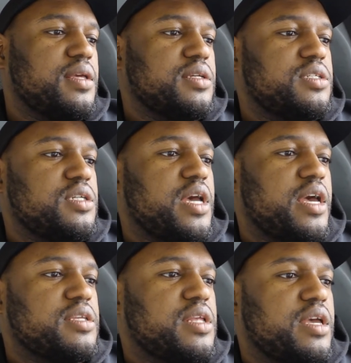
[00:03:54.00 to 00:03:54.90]
She
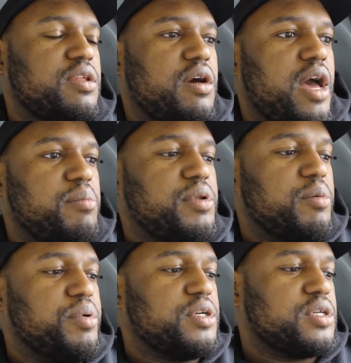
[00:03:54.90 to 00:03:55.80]
had, high
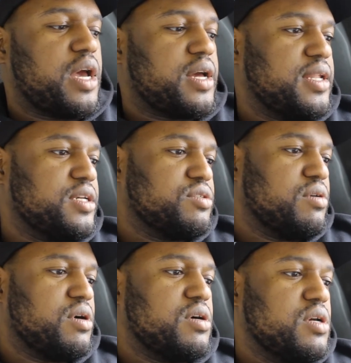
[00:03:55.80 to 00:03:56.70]
blood pressure, high
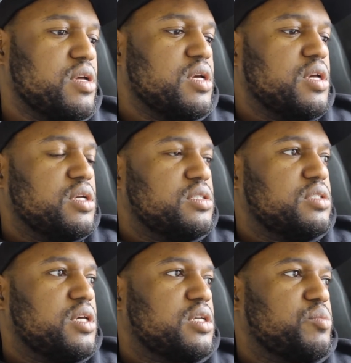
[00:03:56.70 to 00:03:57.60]
cholesterol. She
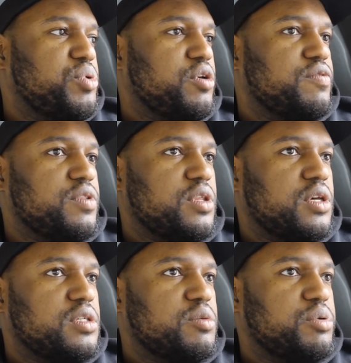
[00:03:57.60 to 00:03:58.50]
takes a pill for
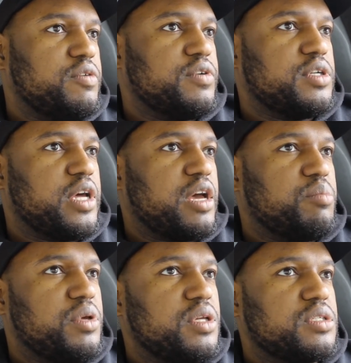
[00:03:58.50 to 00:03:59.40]
this, a pill for her
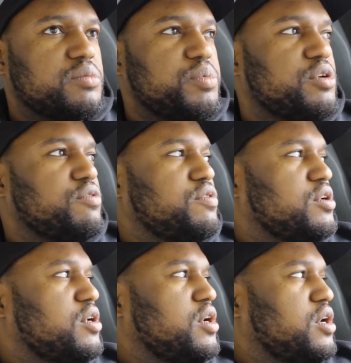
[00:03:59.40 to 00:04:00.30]
diabetes, a pill for